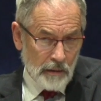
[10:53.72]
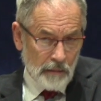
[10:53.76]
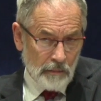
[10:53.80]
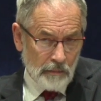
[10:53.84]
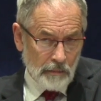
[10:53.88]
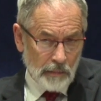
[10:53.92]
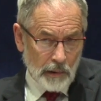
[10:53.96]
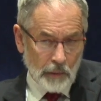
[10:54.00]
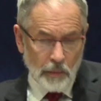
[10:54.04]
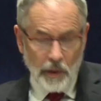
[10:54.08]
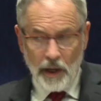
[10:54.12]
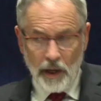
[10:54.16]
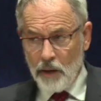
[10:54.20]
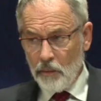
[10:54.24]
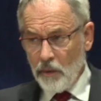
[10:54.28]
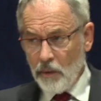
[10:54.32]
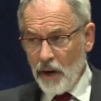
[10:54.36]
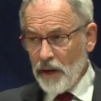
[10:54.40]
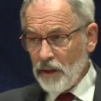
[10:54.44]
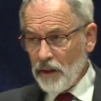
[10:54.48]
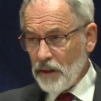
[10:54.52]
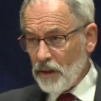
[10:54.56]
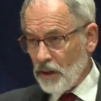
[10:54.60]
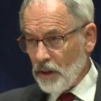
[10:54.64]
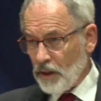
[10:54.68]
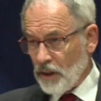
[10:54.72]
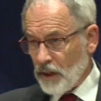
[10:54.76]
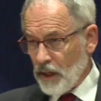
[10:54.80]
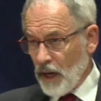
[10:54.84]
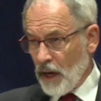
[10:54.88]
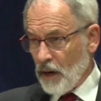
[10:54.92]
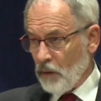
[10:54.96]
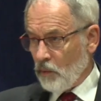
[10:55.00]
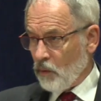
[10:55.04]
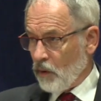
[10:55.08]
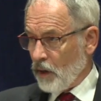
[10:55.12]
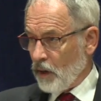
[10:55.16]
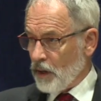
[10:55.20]
But what I wanted to
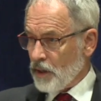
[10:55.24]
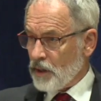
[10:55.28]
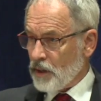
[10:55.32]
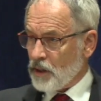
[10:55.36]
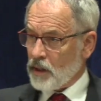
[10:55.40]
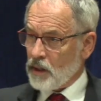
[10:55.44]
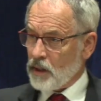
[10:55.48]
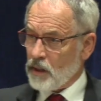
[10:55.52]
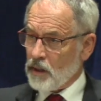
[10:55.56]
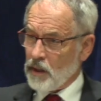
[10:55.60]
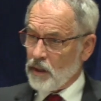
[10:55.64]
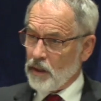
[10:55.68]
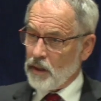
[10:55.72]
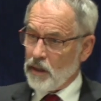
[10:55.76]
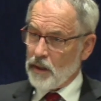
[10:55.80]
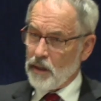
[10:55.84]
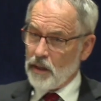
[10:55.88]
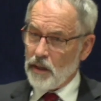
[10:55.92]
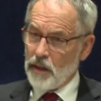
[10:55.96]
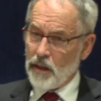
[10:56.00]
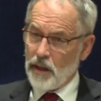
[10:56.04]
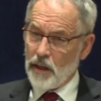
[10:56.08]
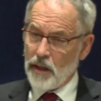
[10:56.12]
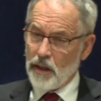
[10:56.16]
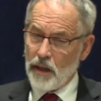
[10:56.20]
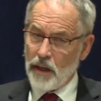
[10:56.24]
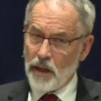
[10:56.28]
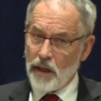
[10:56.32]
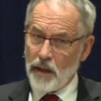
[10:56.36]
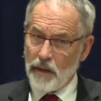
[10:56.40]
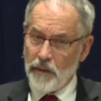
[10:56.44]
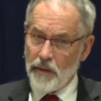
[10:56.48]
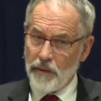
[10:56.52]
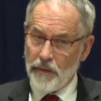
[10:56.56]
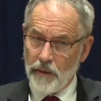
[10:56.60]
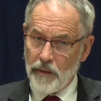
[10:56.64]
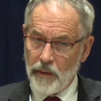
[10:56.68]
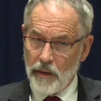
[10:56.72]
say was,
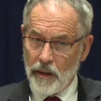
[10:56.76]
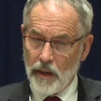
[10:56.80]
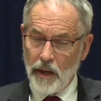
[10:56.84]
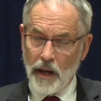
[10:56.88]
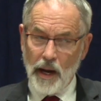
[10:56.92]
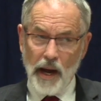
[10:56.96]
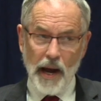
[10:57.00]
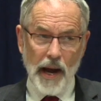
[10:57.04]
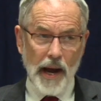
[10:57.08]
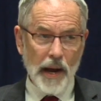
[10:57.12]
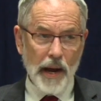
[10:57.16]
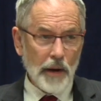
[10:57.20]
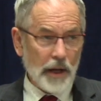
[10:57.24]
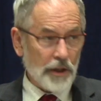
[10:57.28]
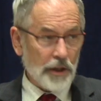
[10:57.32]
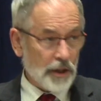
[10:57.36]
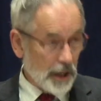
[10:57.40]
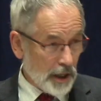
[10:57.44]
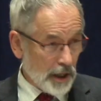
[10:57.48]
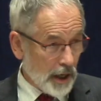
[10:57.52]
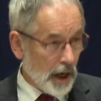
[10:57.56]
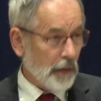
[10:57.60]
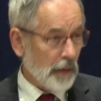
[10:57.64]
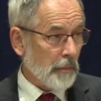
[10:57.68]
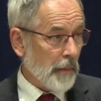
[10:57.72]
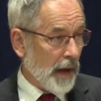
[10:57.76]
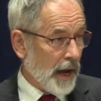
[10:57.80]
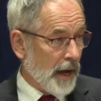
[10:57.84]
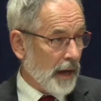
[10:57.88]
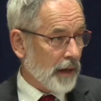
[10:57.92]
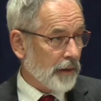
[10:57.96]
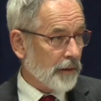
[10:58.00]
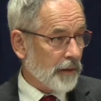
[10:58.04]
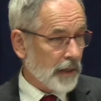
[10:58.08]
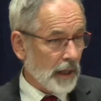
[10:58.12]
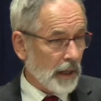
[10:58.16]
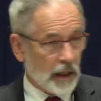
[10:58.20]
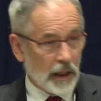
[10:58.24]
I, as a young
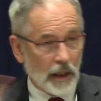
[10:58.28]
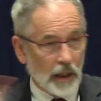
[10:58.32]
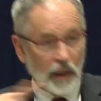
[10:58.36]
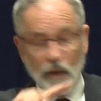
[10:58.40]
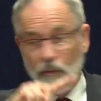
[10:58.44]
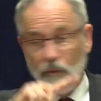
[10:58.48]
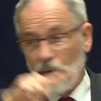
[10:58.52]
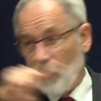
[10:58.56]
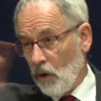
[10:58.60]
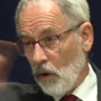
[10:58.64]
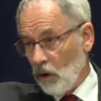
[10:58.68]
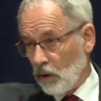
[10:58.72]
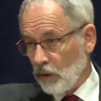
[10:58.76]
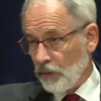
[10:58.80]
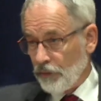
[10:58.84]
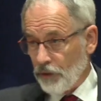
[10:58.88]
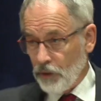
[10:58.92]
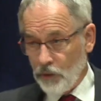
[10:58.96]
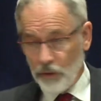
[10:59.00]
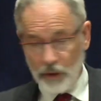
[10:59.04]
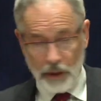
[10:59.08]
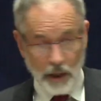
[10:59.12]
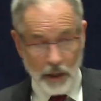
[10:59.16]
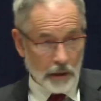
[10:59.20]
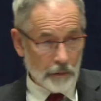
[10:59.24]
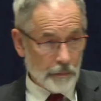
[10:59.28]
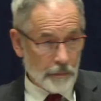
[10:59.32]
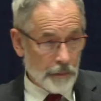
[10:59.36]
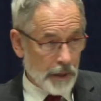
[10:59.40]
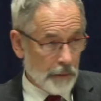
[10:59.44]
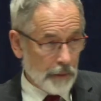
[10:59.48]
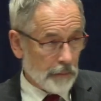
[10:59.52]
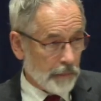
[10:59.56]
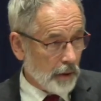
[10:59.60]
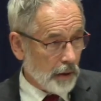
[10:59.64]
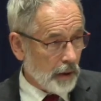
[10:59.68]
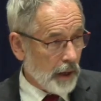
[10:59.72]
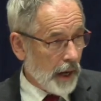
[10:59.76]
man, thinking of all of you young
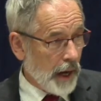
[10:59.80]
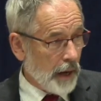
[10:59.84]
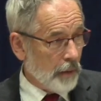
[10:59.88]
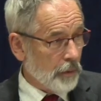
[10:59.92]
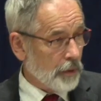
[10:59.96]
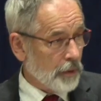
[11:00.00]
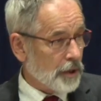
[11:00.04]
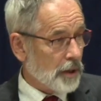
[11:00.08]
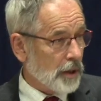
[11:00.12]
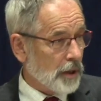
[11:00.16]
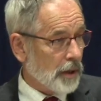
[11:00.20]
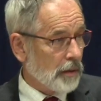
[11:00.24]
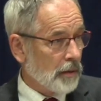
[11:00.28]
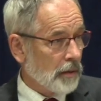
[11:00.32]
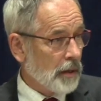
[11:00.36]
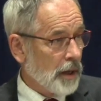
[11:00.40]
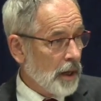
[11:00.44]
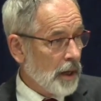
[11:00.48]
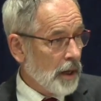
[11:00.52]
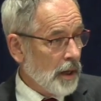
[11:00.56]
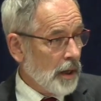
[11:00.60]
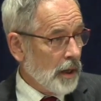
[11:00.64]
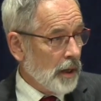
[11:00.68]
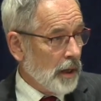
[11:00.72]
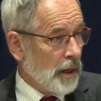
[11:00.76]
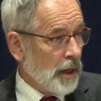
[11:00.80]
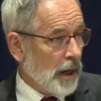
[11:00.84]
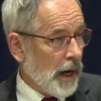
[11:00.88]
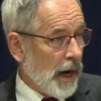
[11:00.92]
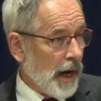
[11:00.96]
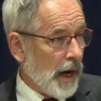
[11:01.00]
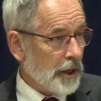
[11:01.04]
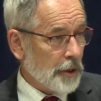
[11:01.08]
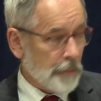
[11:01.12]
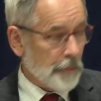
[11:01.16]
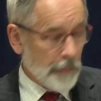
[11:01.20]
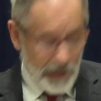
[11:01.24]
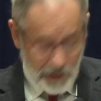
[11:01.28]
people,
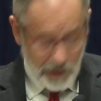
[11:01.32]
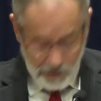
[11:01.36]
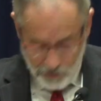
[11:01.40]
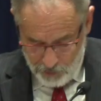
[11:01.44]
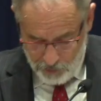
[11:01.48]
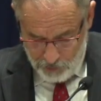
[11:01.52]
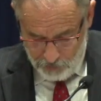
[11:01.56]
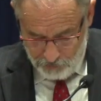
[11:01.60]
I spent